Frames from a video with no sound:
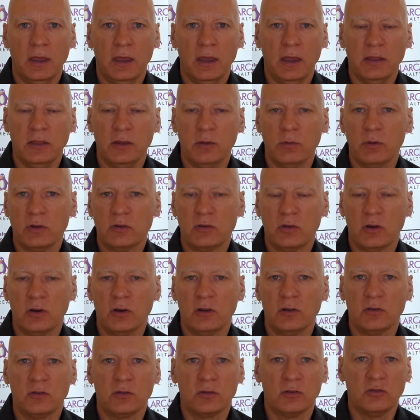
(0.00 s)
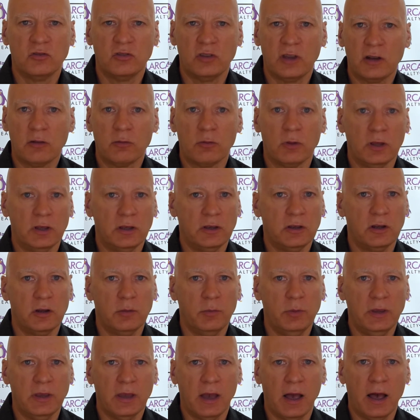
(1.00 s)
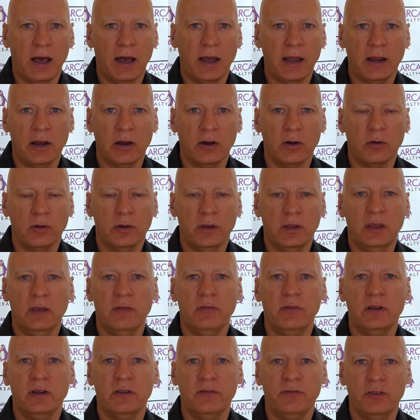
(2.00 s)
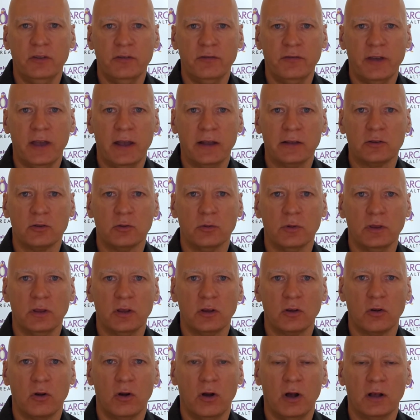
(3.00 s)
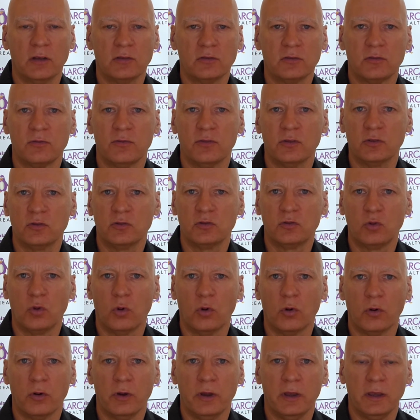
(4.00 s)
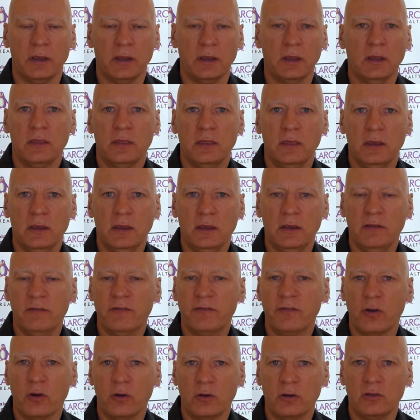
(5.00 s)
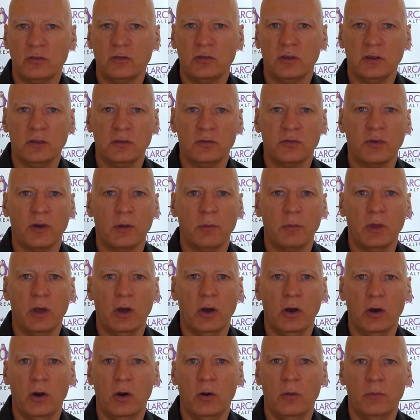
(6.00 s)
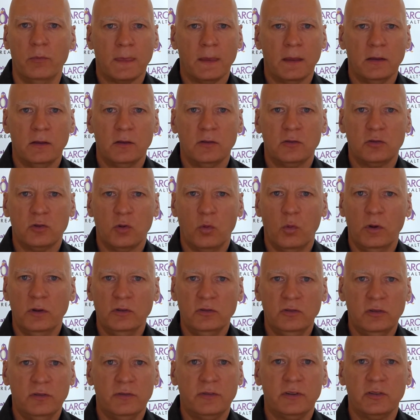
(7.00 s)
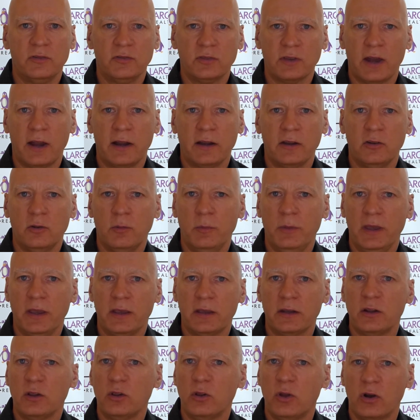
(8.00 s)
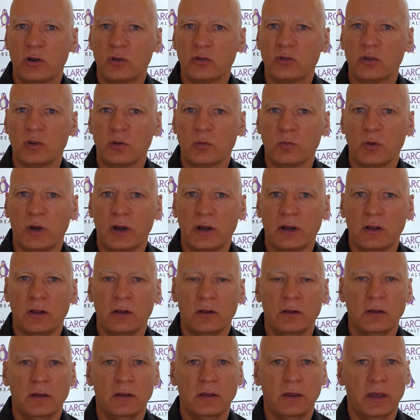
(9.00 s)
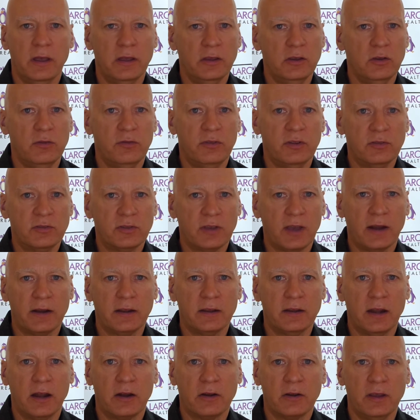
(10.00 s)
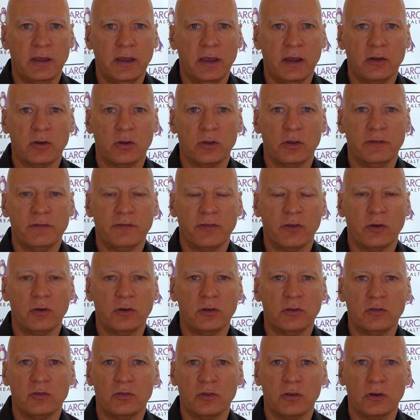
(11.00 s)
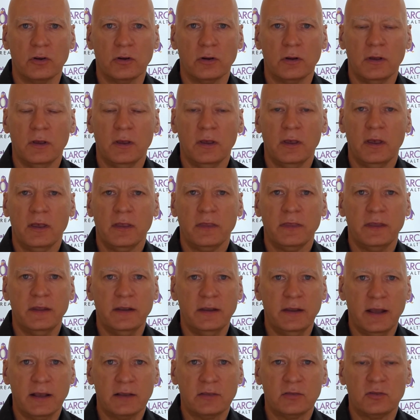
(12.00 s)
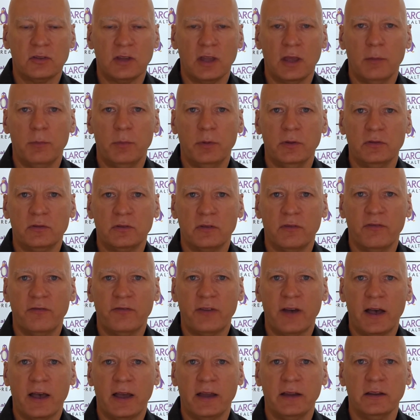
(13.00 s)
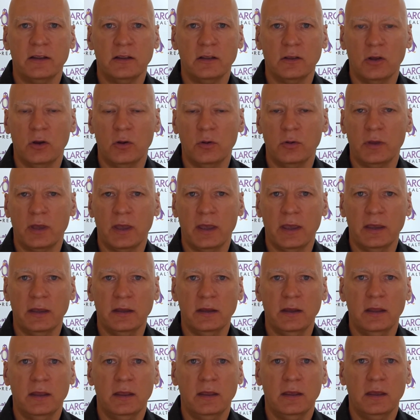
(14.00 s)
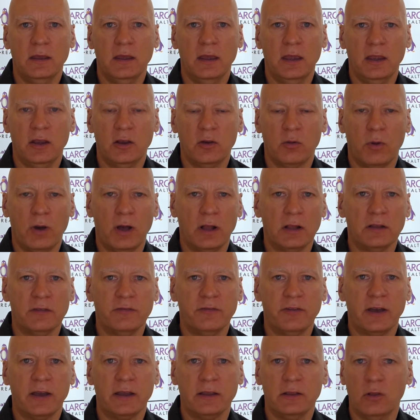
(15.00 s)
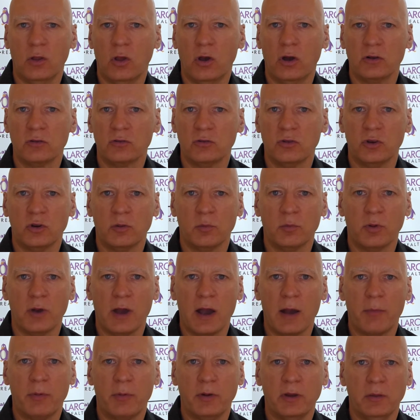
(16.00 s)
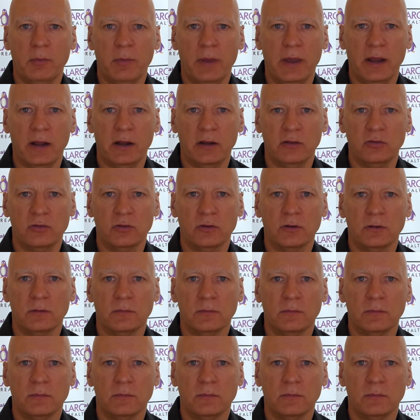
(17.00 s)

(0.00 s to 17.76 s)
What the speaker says: And the returns are generally going to be higher even if you factor in the costs for storing the furnishings from the home. So once you've decided to make it a long-term rental and you've decided how to handle the furniture, the next step is to find and locate a qualified long-term property manager.